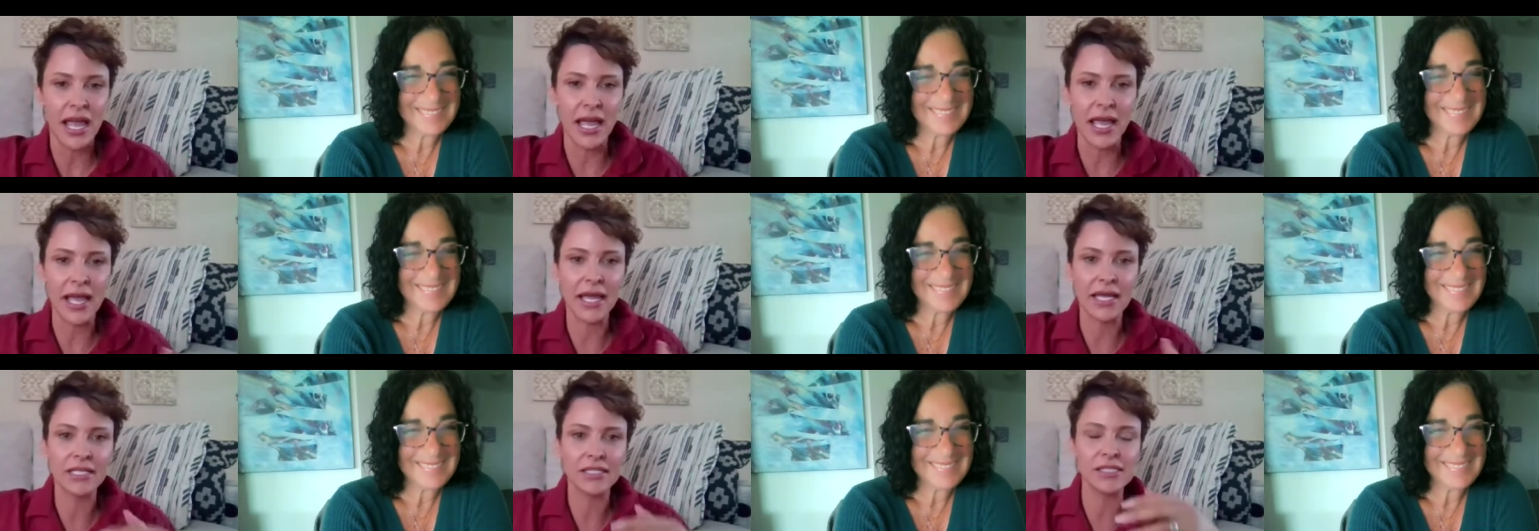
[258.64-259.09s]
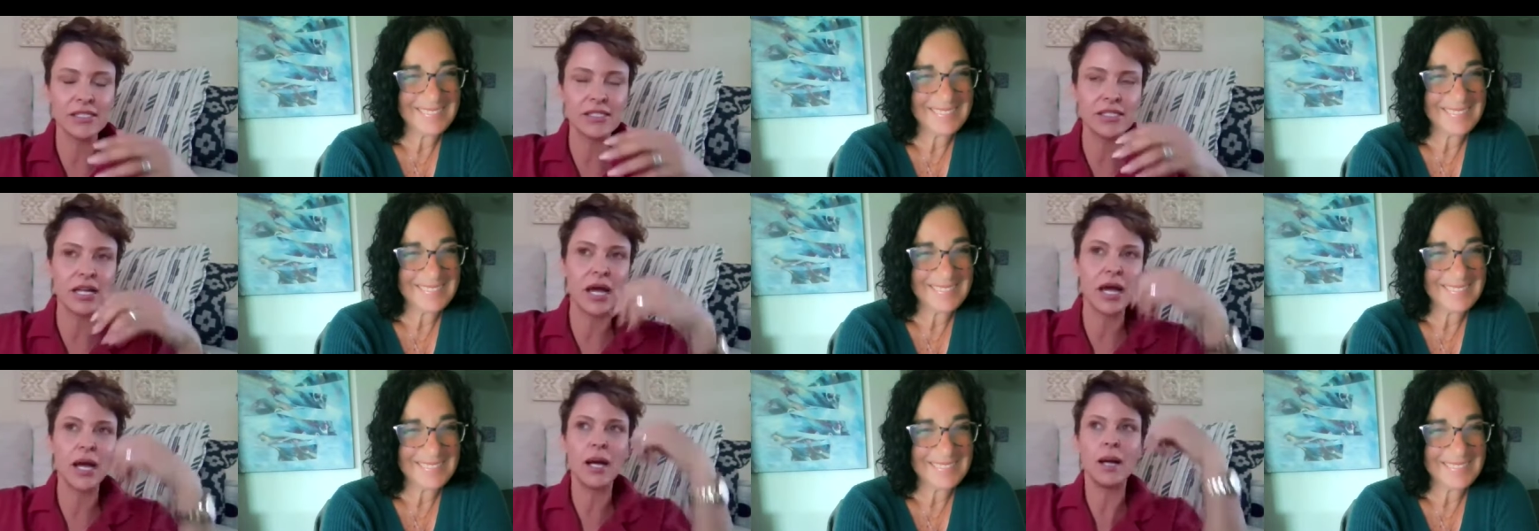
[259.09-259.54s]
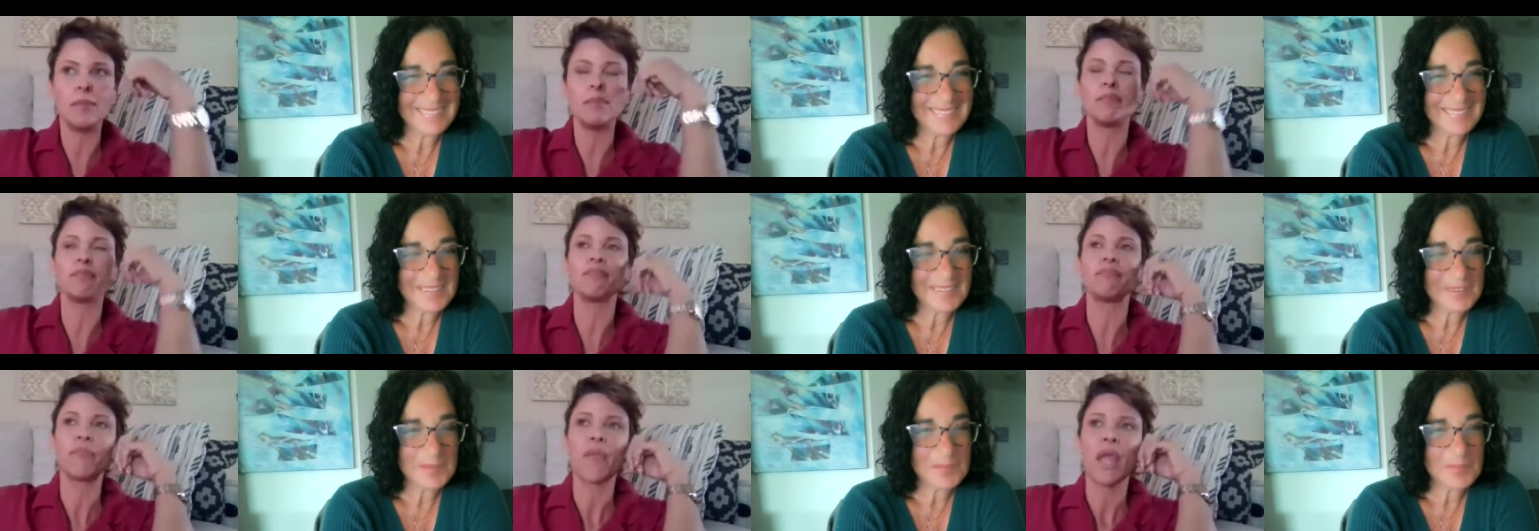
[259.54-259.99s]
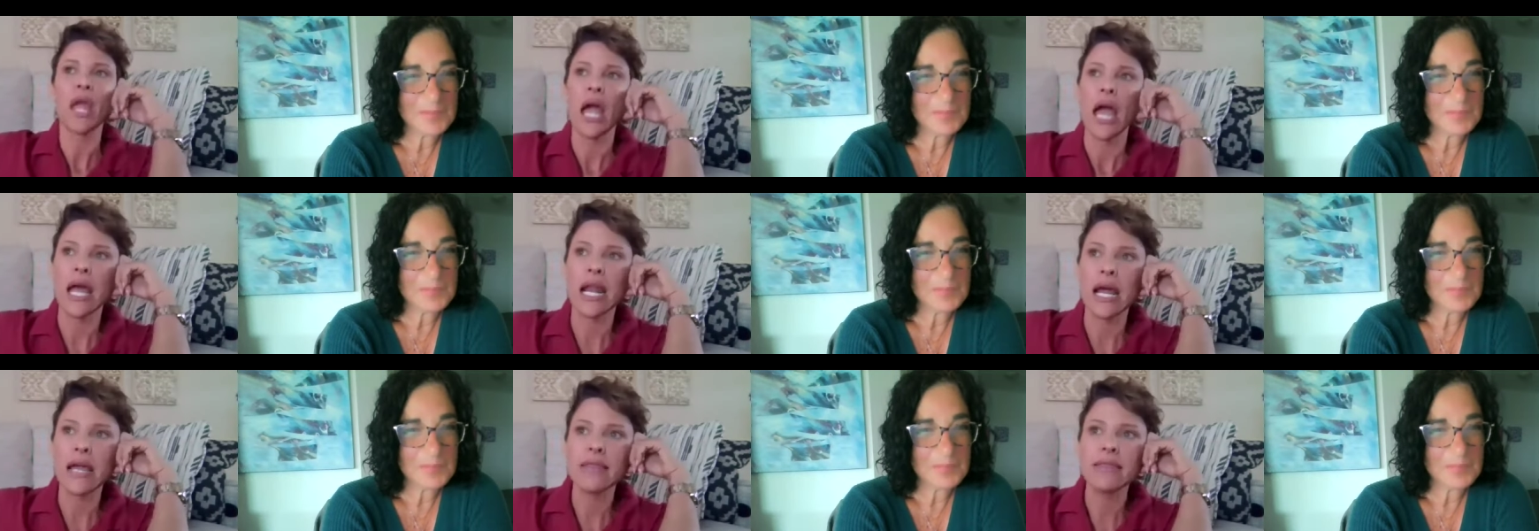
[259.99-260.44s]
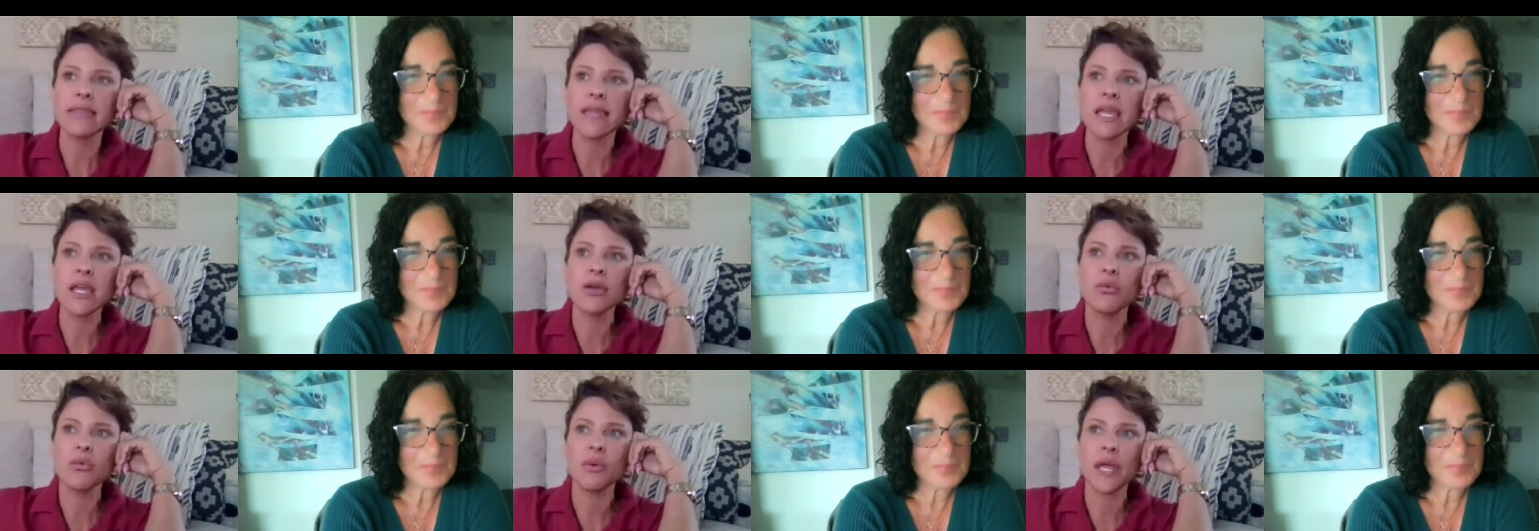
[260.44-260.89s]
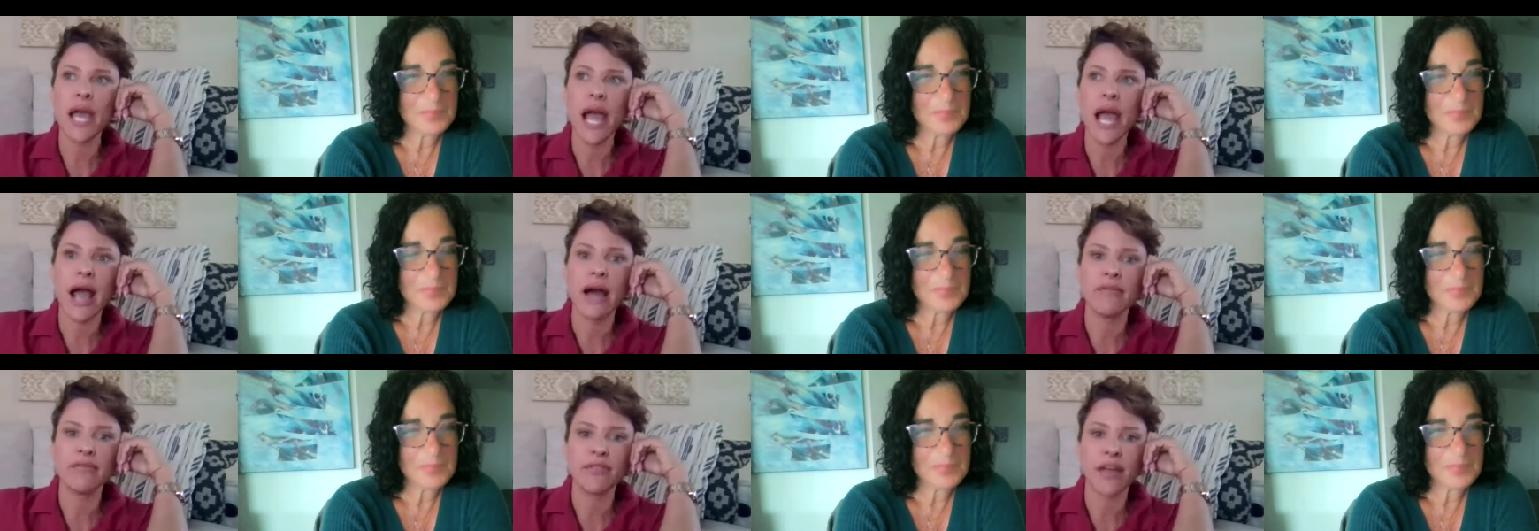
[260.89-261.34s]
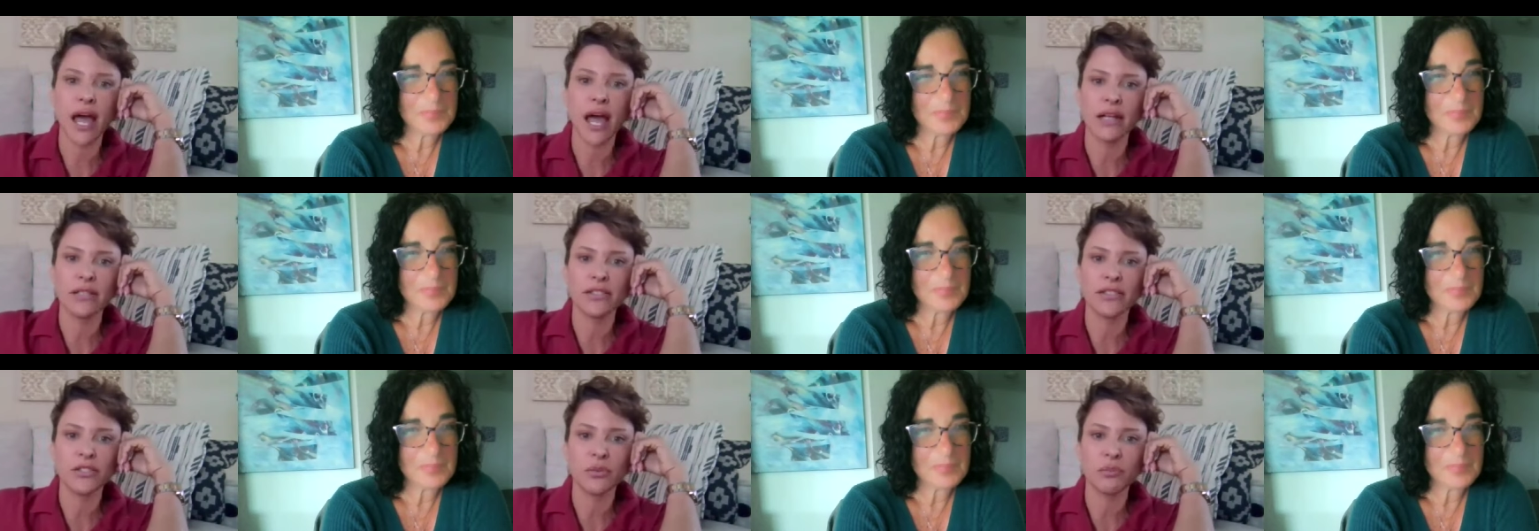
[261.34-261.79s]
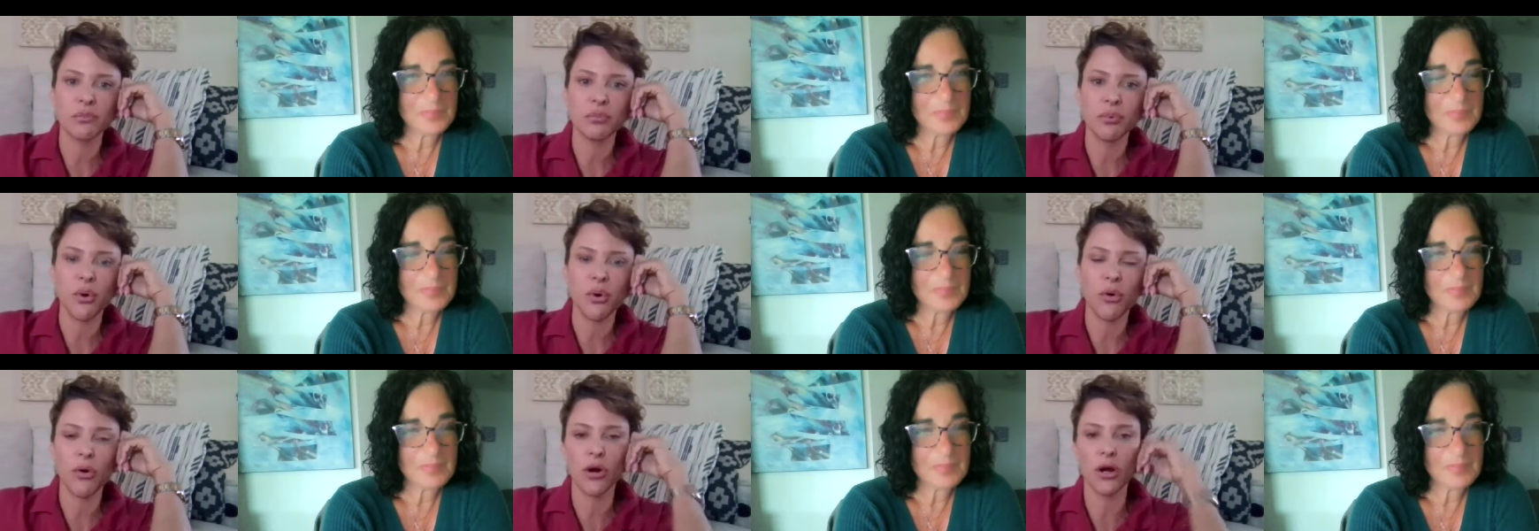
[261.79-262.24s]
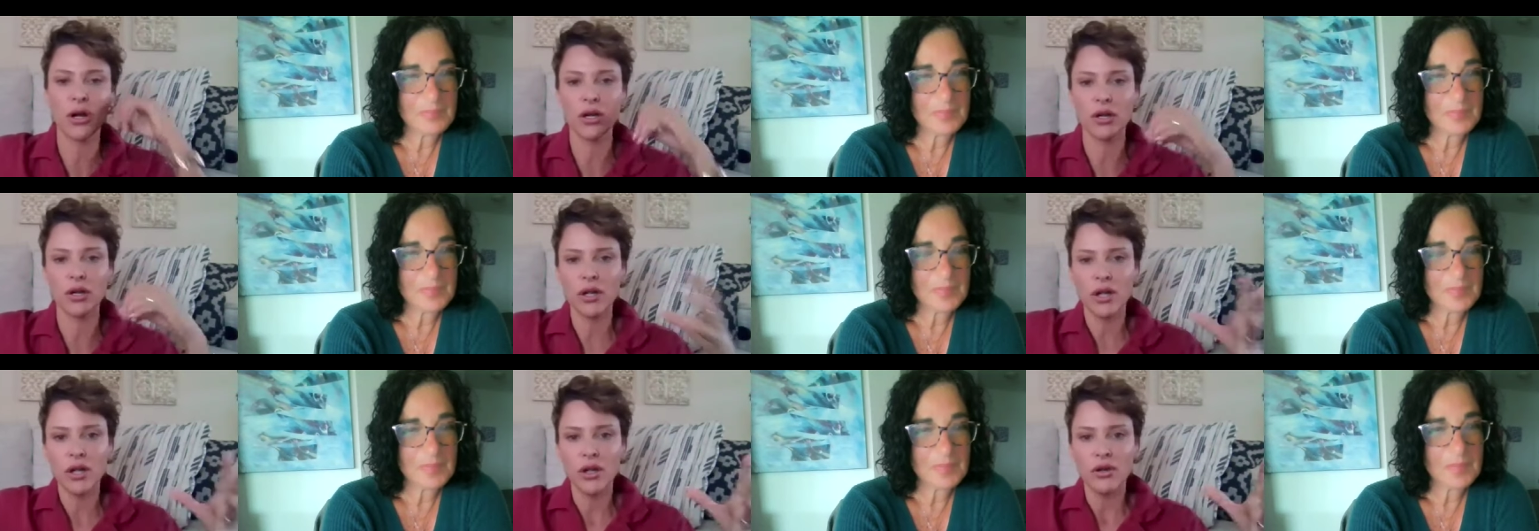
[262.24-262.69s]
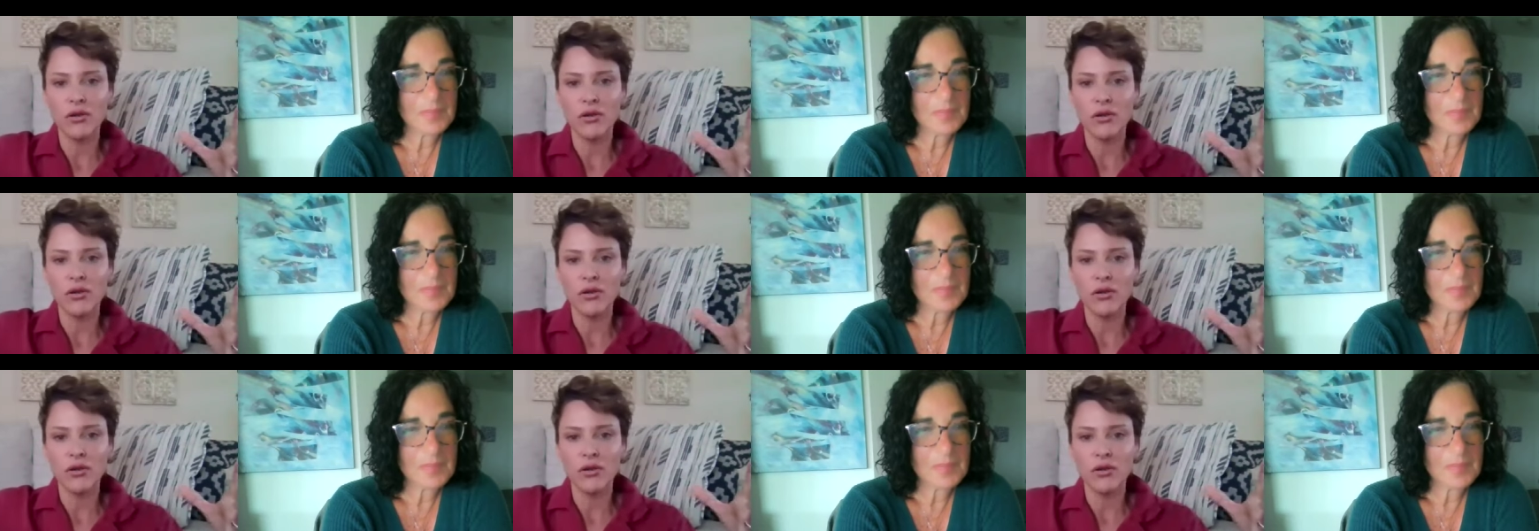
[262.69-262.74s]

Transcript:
Speaker 1: And, um, and I think we have that support